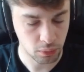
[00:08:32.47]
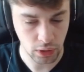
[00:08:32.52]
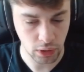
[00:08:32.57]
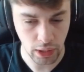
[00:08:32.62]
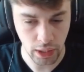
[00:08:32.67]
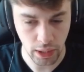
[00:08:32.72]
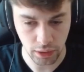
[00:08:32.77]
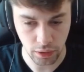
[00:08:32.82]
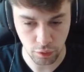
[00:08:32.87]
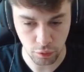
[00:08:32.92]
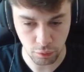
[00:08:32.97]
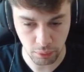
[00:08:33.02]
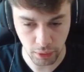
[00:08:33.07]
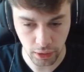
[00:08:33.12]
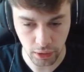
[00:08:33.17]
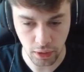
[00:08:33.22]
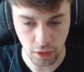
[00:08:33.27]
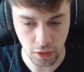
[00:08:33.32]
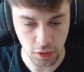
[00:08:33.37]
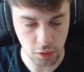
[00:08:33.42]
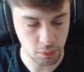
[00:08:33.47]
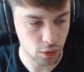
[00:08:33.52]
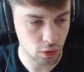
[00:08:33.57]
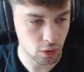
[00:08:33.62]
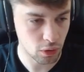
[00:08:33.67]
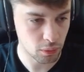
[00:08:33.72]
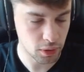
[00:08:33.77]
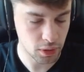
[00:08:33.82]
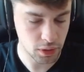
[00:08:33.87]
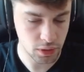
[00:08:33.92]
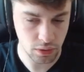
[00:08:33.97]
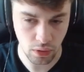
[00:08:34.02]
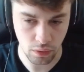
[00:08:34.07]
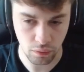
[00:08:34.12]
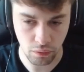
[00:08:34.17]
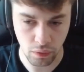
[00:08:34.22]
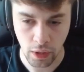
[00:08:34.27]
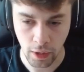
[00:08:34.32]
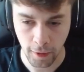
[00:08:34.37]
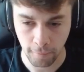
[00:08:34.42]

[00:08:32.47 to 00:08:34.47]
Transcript: more active, my king is becoming safe.